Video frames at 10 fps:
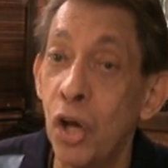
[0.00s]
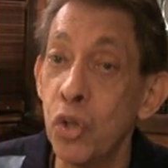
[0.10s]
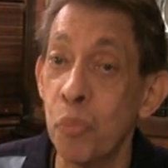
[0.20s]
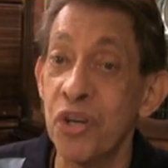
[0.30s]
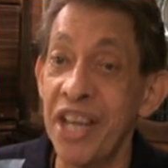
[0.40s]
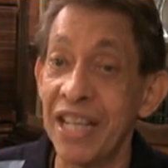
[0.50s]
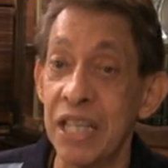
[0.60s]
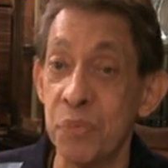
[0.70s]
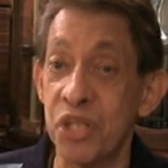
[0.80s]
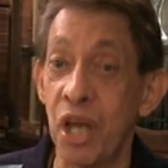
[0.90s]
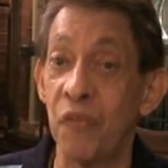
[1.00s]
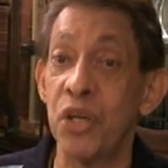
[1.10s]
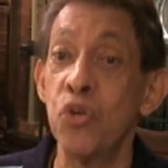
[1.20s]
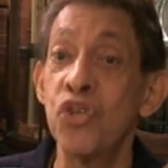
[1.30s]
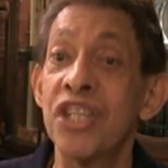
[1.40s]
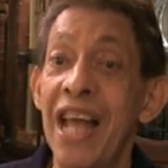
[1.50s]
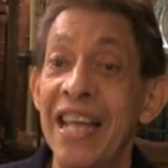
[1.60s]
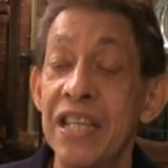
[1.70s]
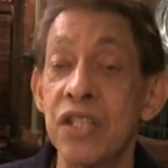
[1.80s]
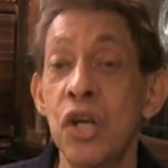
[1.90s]
how to protect themselves and use
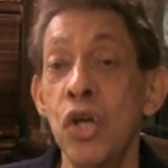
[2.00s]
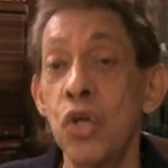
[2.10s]
science